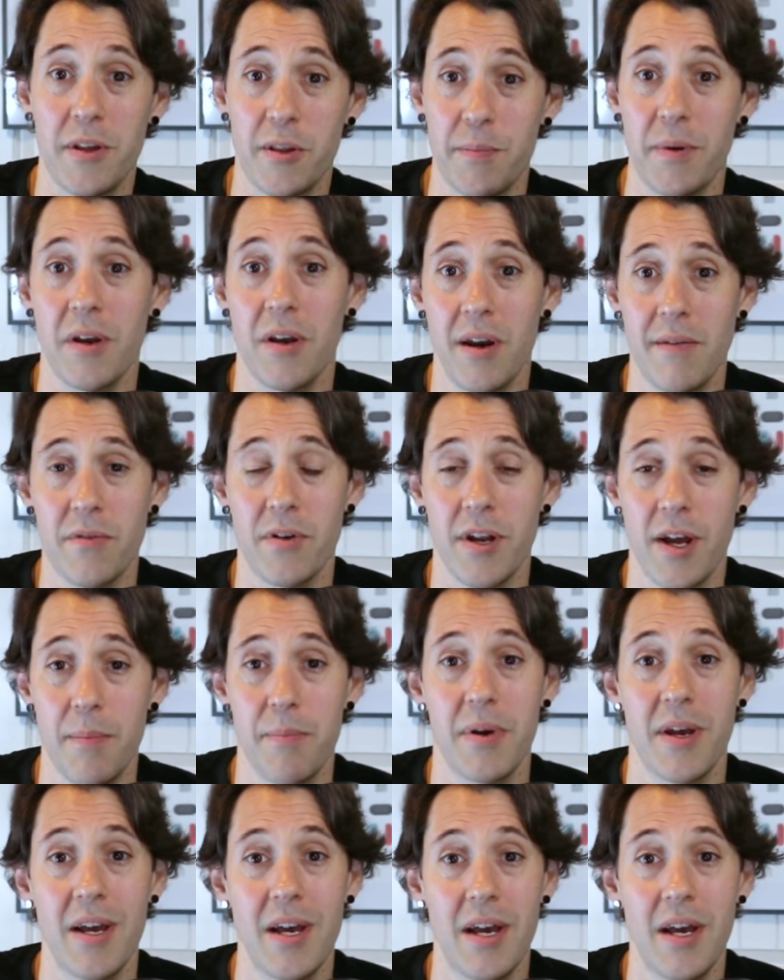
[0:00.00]
has been covered
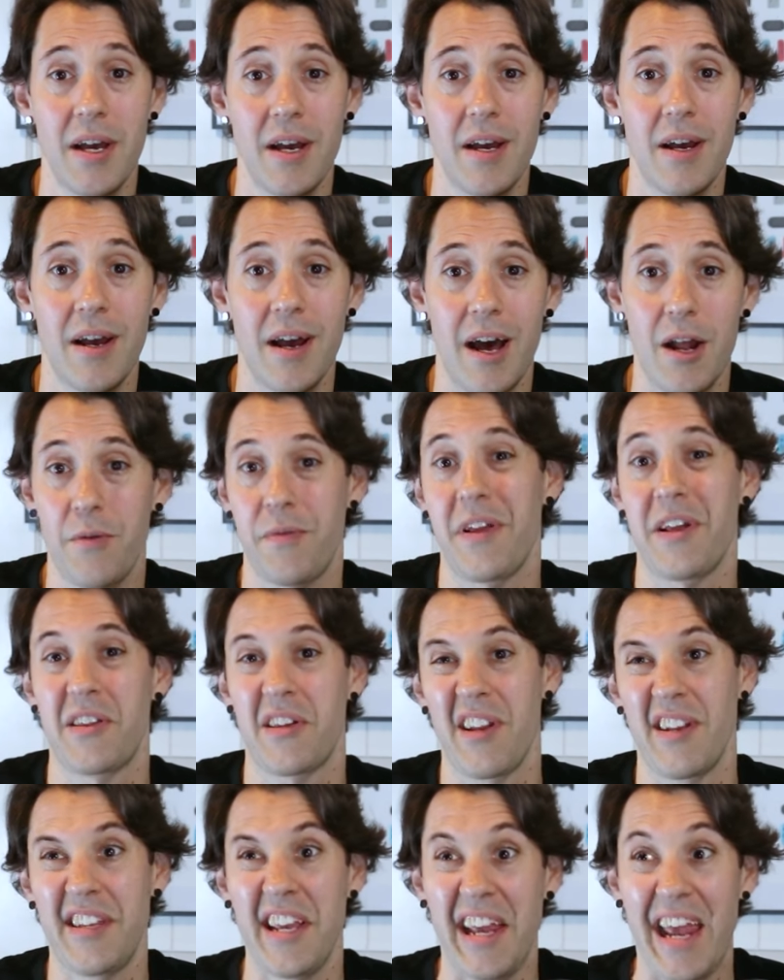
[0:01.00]
up, I don't think it's
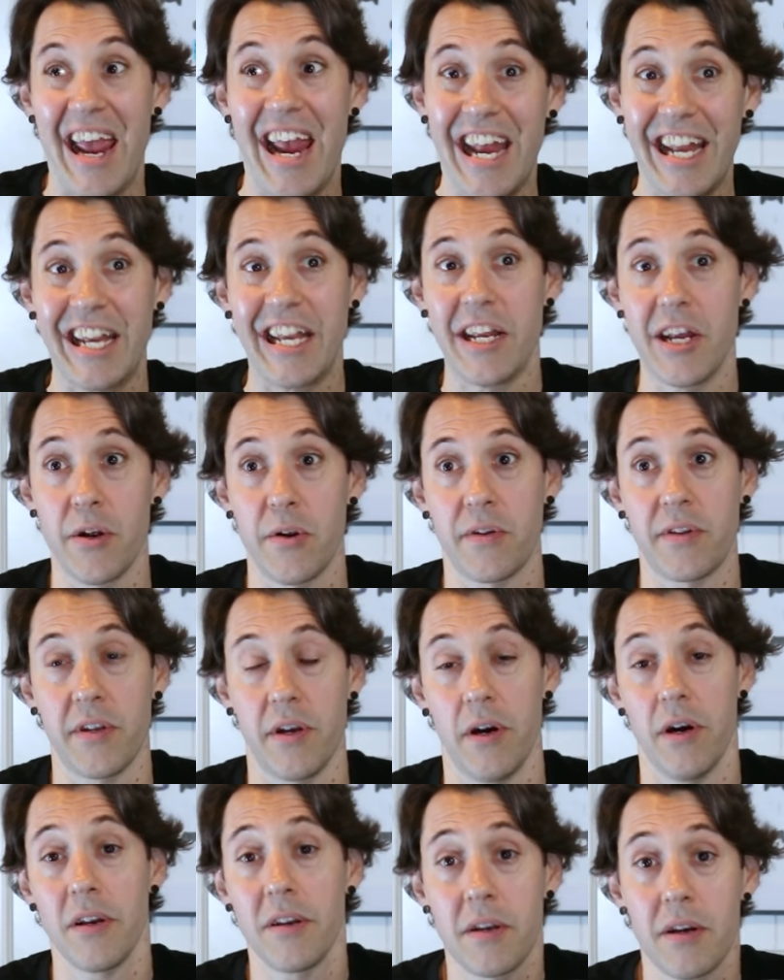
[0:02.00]
going to take 80 years
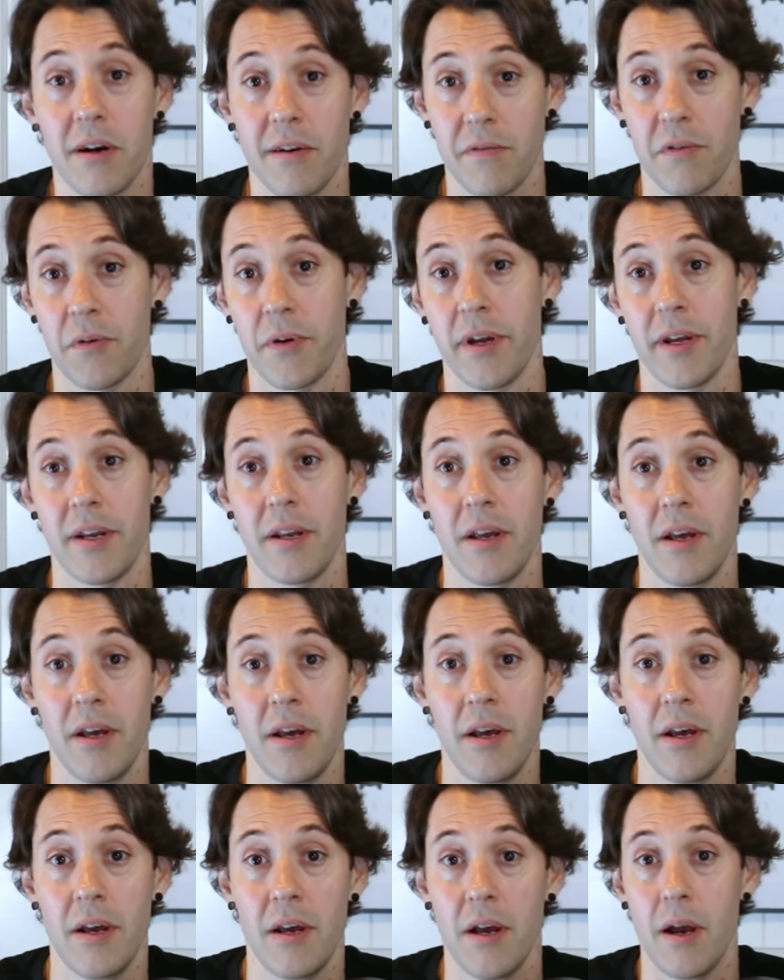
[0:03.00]
to uncover it.
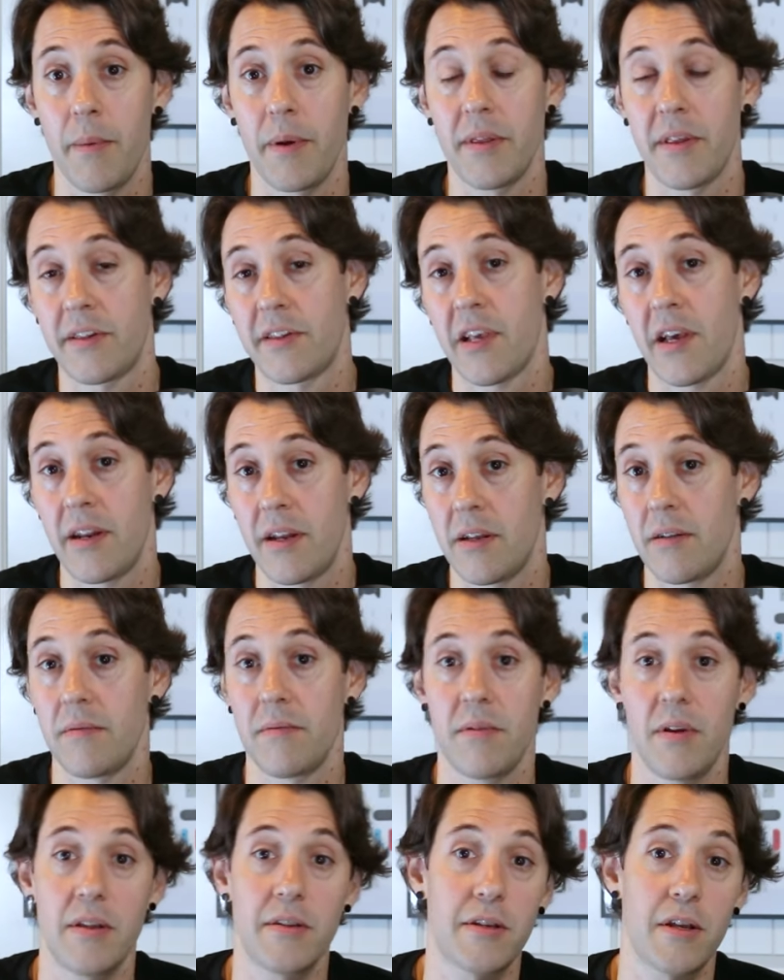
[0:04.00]
I mean, the Senate
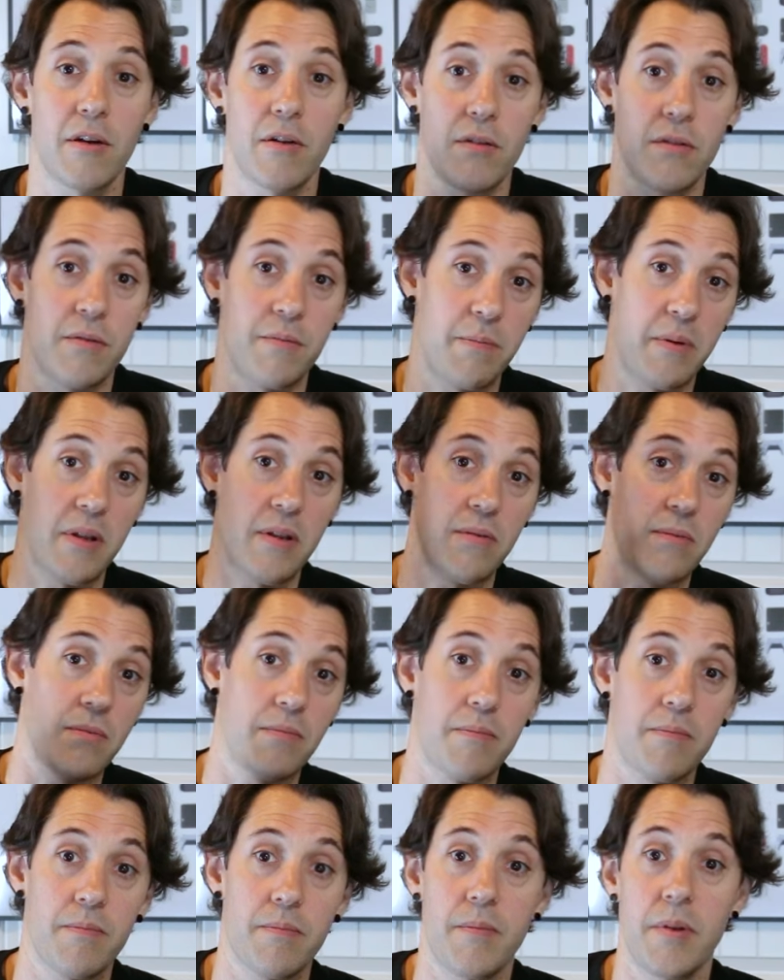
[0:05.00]
intel has
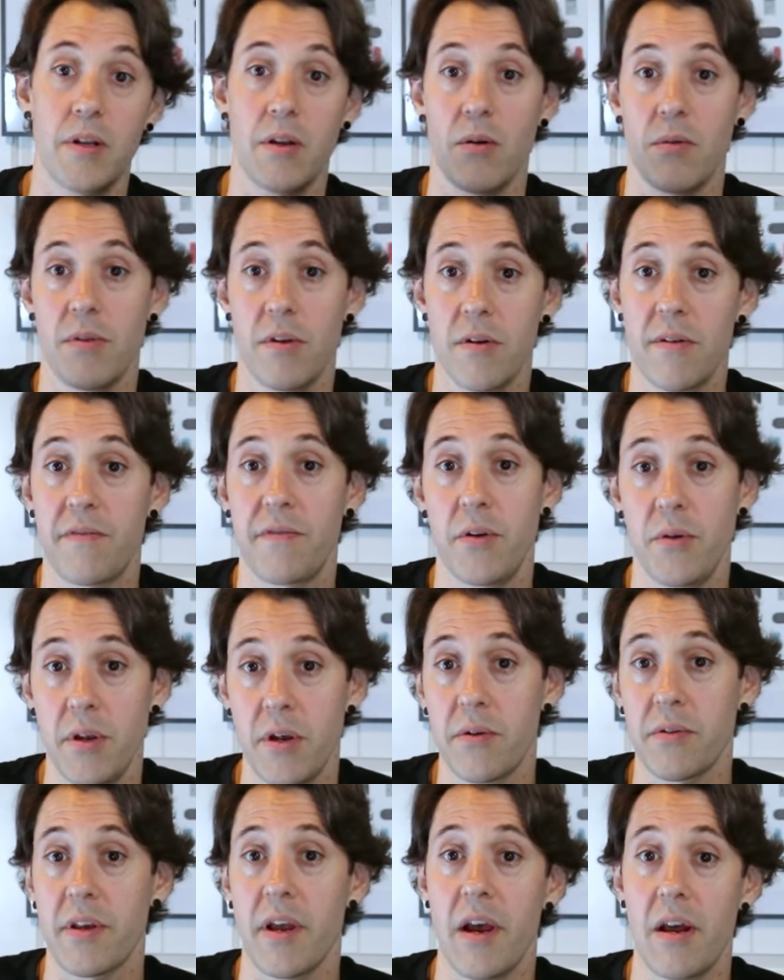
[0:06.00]
been, you know, they're a few
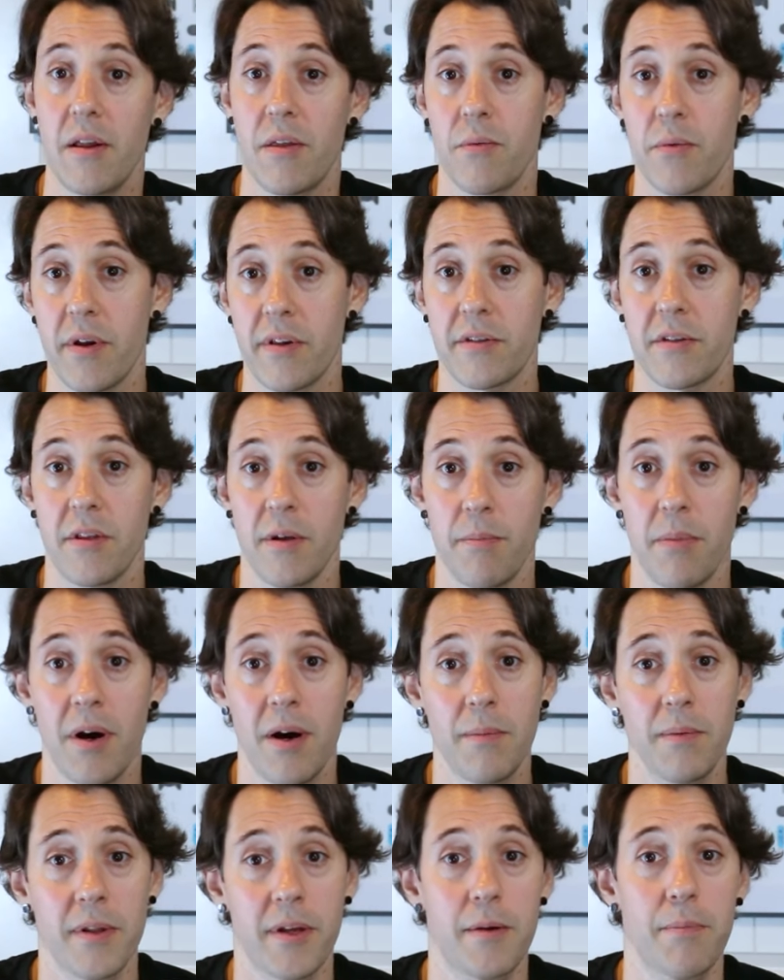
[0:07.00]
years ahead of the rest of the
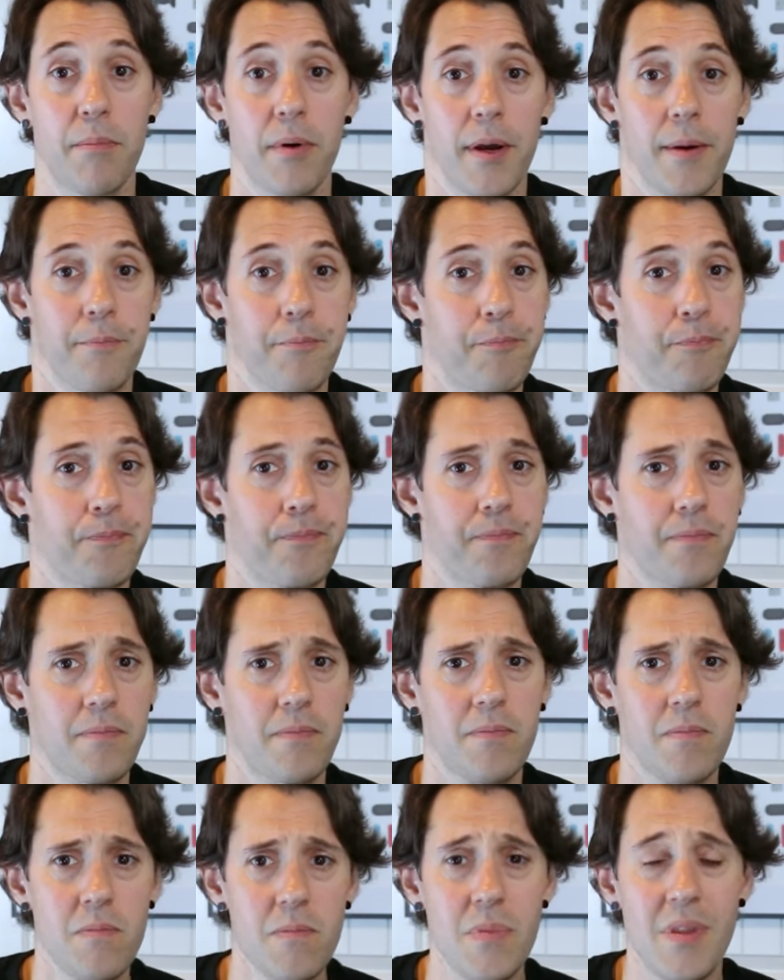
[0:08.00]
public, but
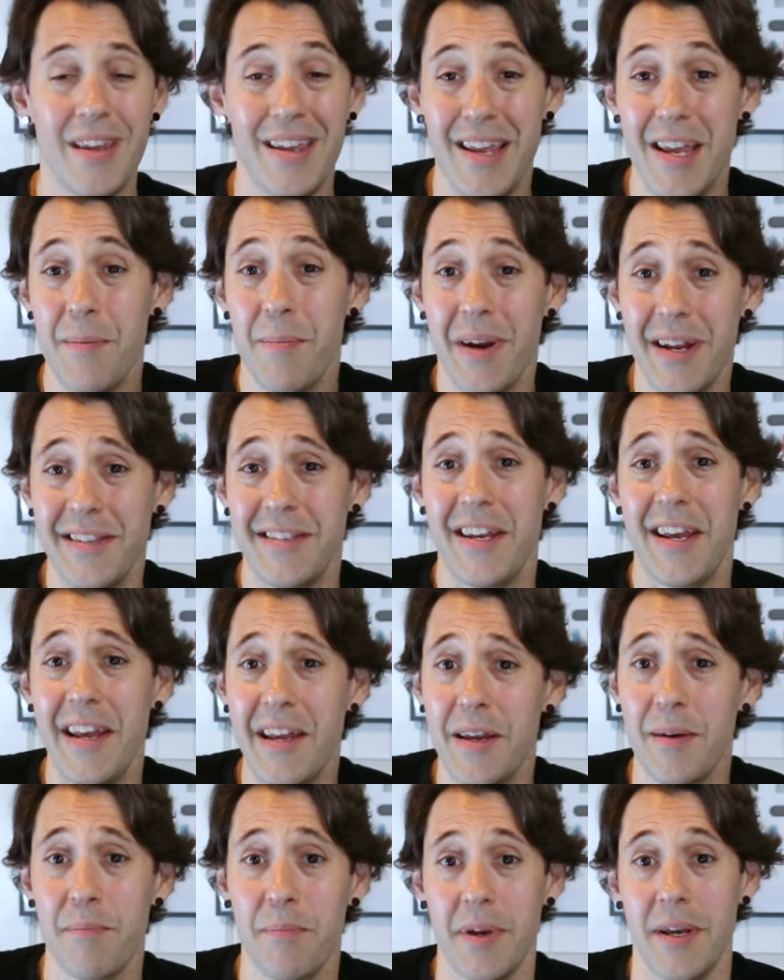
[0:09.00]
it might
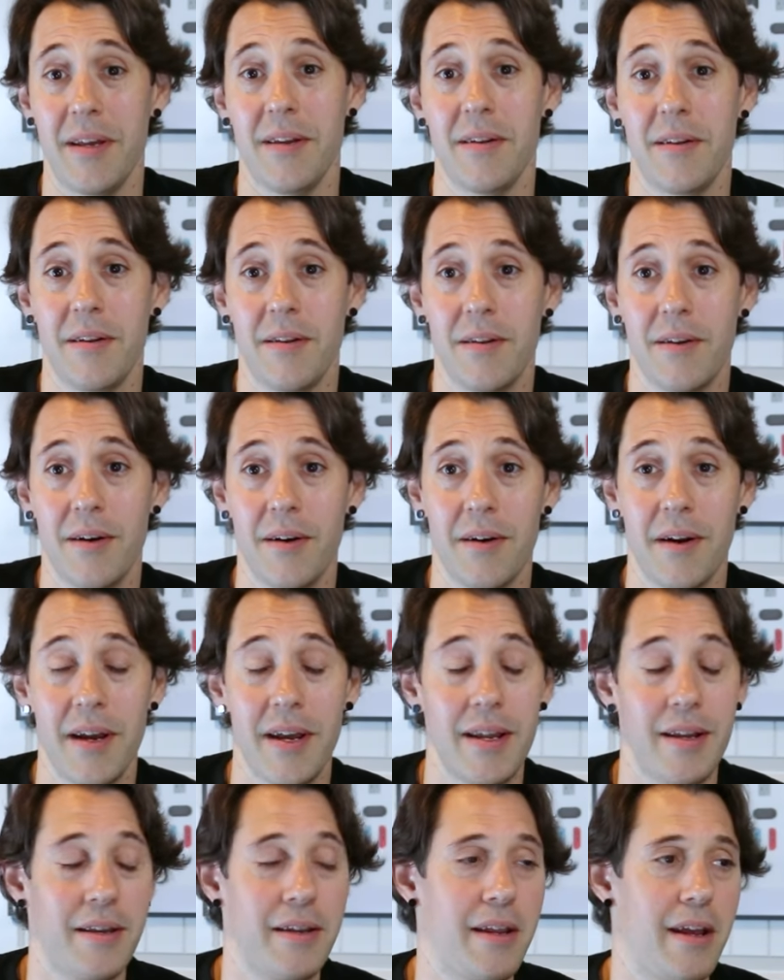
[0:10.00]
take a bit. All
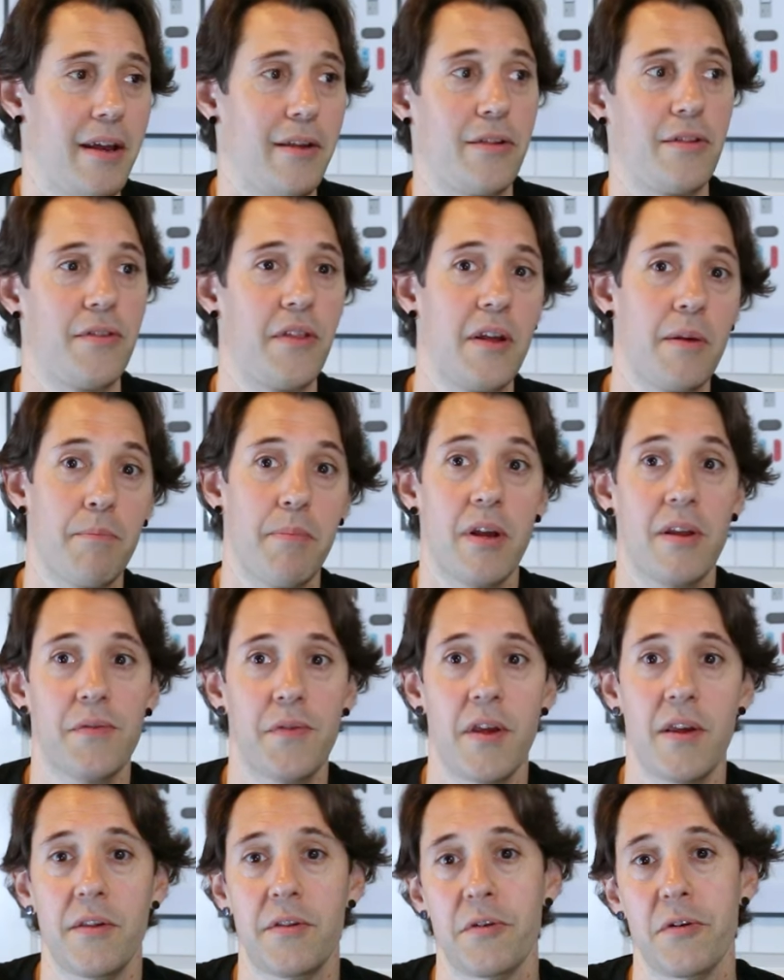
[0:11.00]
right. Yes, big
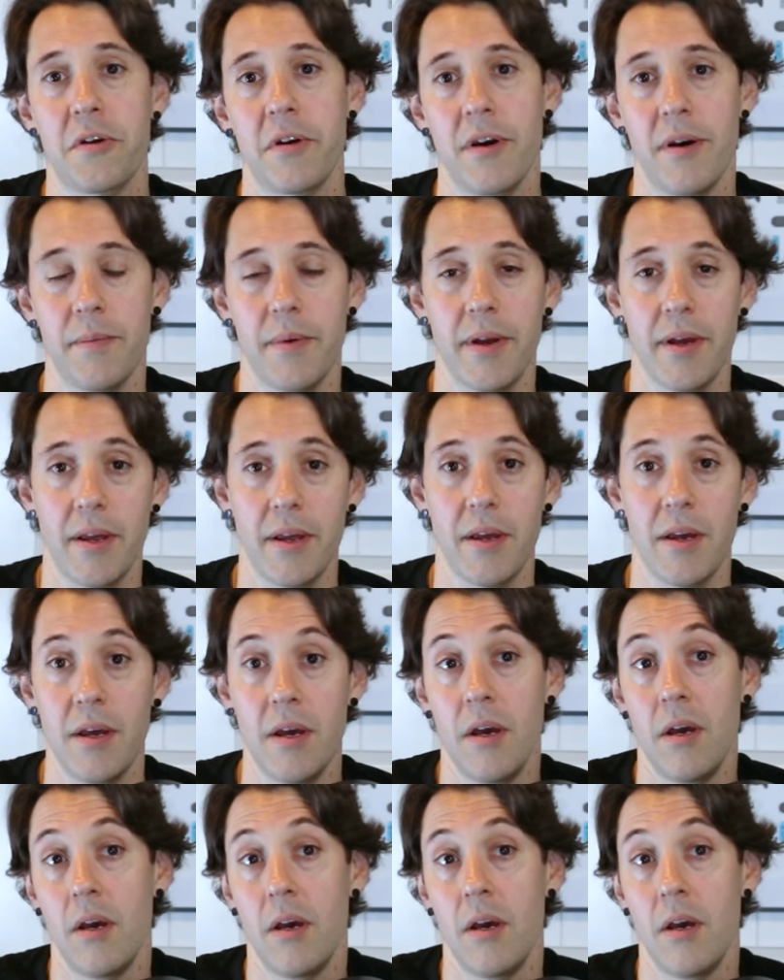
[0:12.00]
things are coming.